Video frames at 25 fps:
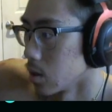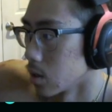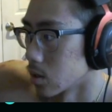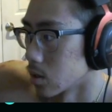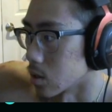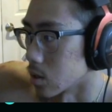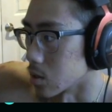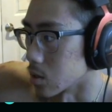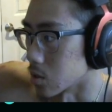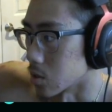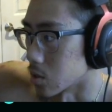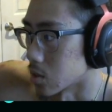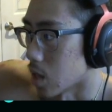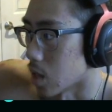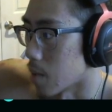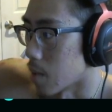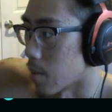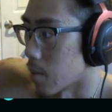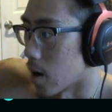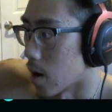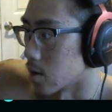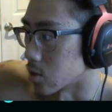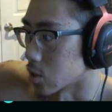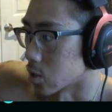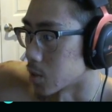tells us that
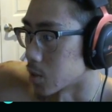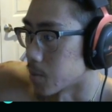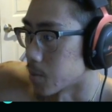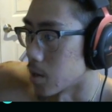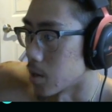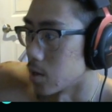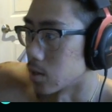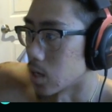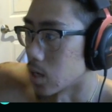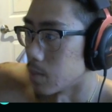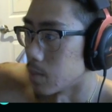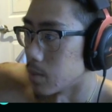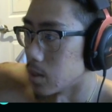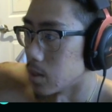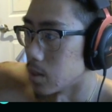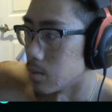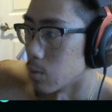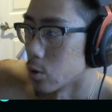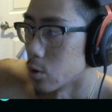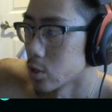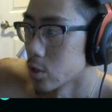monster experience can be more